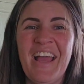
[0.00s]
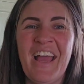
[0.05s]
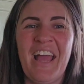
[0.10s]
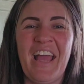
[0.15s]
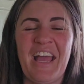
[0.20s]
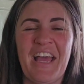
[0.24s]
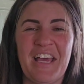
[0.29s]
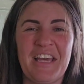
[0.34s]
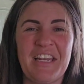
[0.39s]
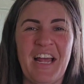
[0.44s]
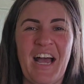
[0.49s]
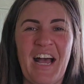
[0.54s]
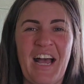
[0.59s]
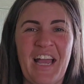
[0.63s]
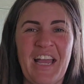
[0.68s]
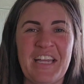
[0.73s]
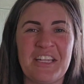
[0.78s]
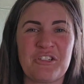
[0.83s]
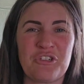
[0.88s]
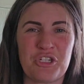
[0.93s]
And
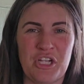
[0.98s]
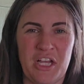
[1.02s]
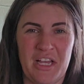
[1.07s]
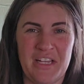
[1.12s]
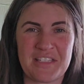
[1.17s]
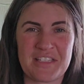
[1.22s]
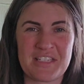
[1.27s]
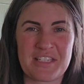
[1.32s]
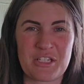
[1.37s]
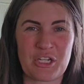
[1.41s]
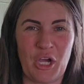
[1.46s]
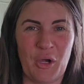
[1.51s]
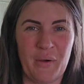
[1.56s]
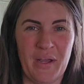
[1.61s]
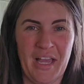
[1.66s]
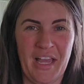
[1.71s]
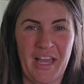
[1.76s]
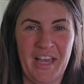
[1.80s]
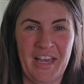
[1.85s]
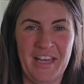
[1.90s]
I just go
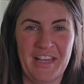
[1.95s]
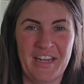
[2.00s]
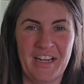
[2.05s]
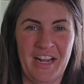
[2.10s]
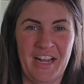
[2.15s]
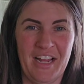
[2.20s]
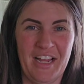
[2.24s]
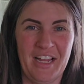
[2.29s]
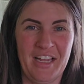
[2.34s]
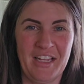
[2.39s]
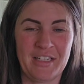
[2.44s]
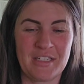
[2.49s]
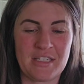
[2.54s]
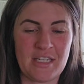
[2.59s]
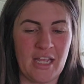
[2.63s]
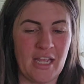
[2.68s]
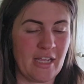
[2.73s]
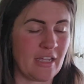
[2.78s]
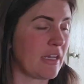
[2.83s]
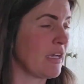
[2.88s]
ahead and
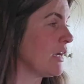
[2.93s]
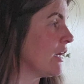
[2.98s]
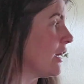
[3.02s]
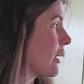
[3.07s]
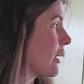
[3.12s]
take the